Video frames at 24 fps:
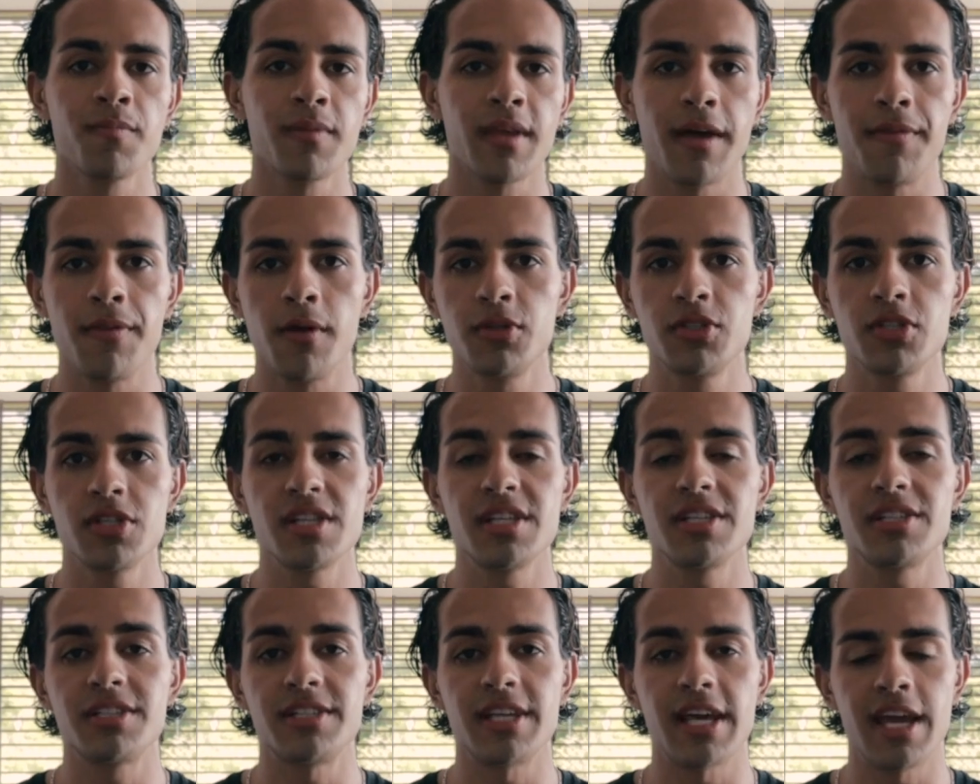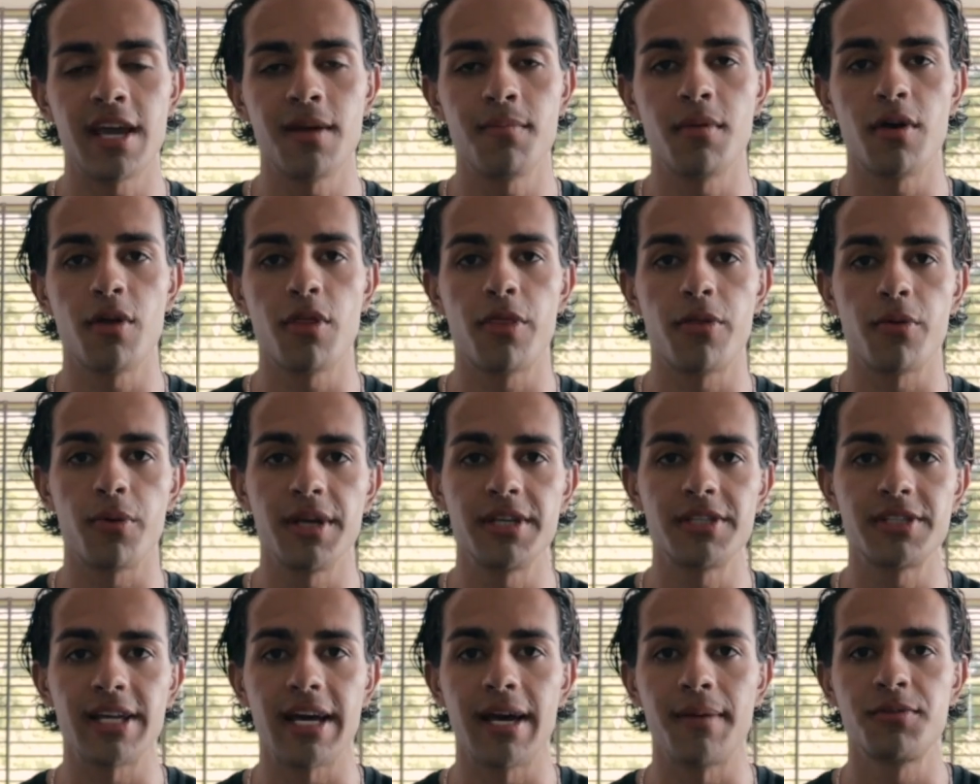And those are the same 3
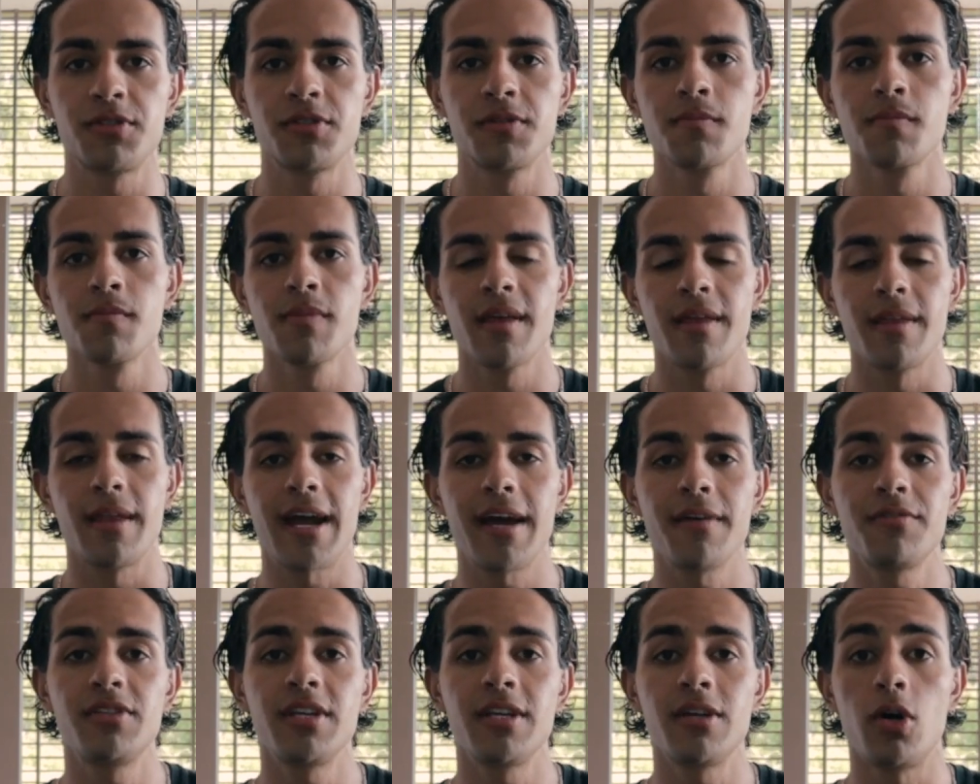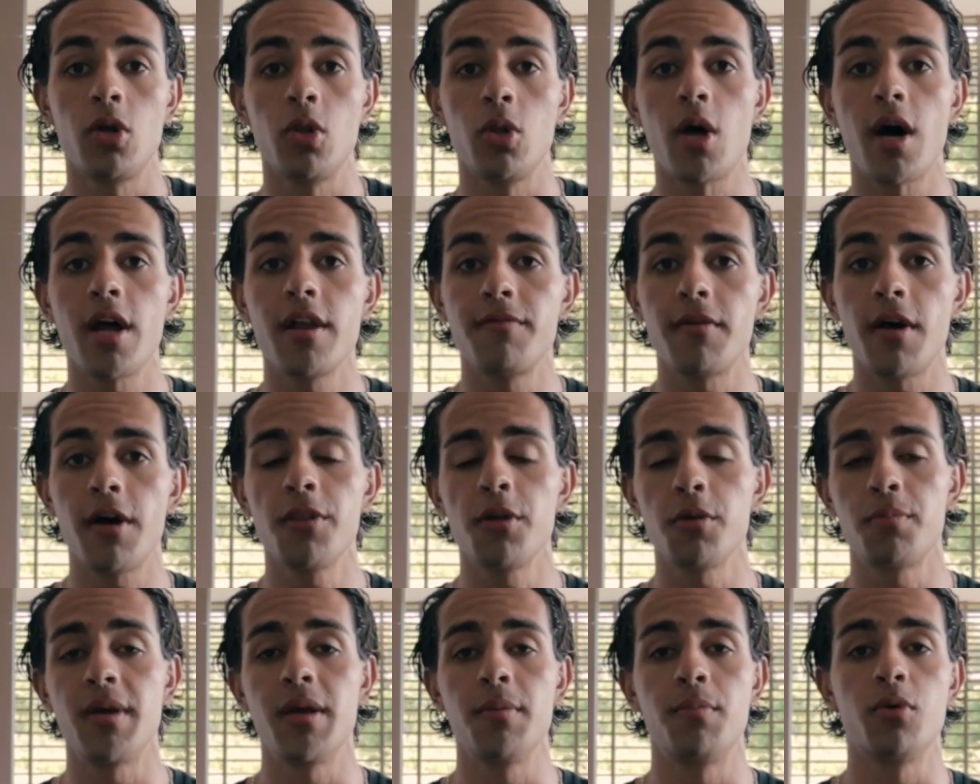steps that I've seen a lot of
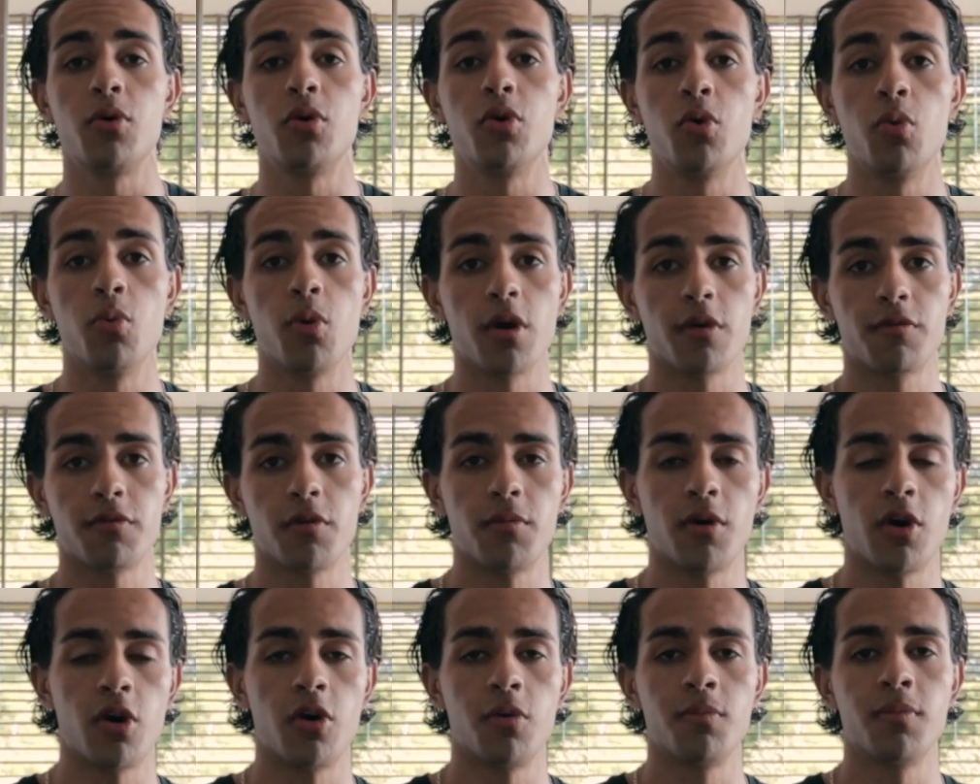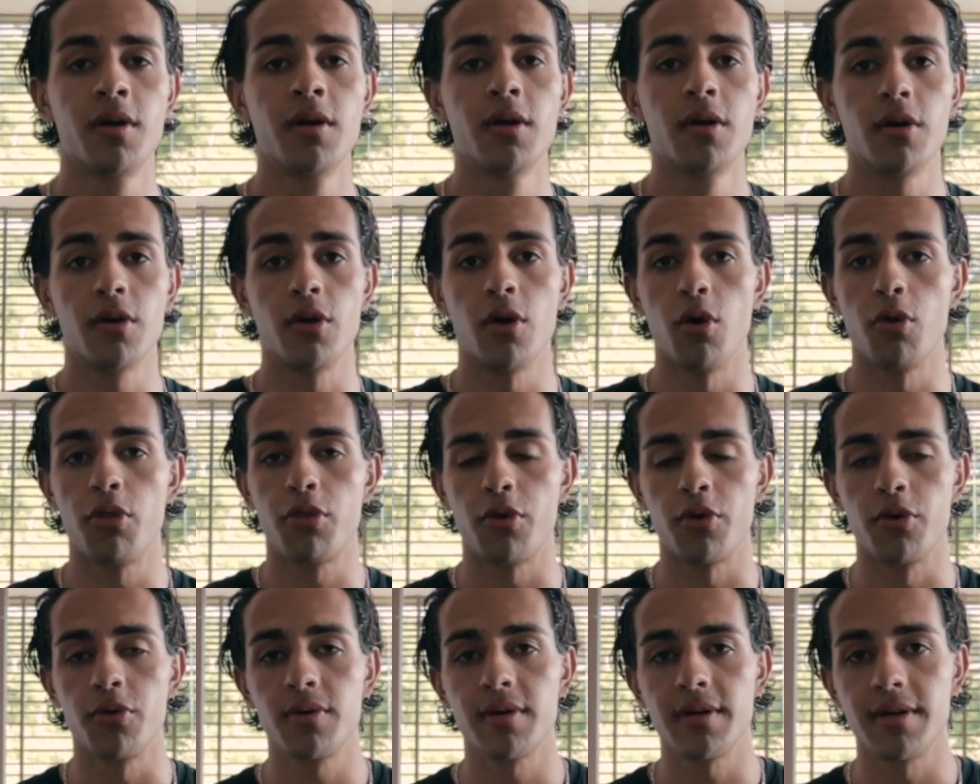other people who work from home go
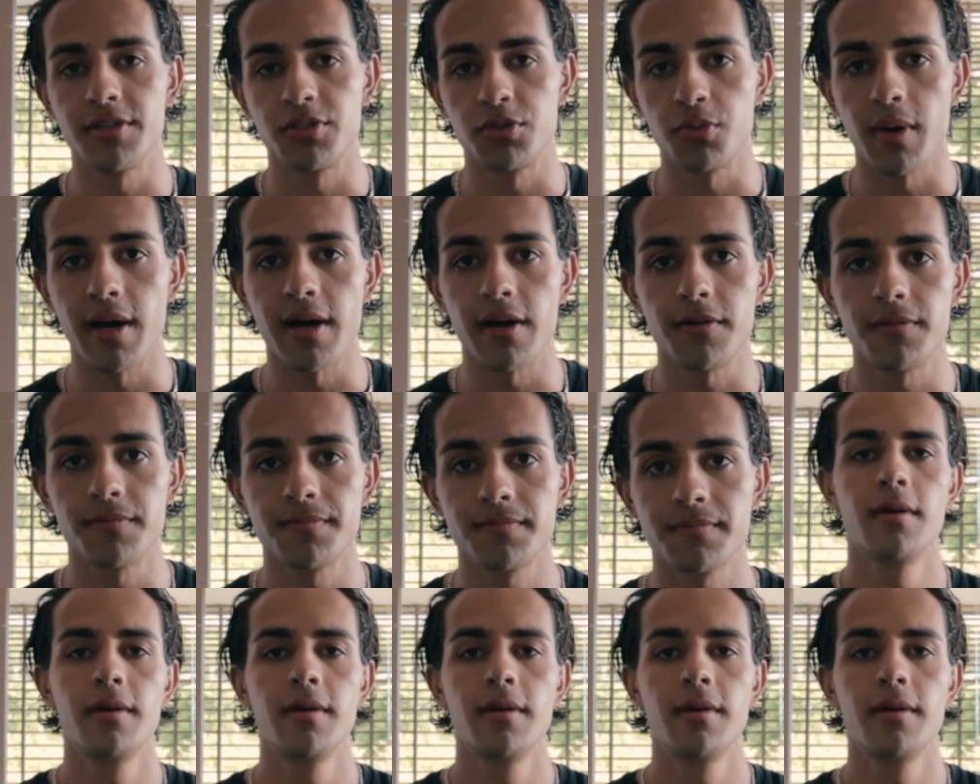through as well.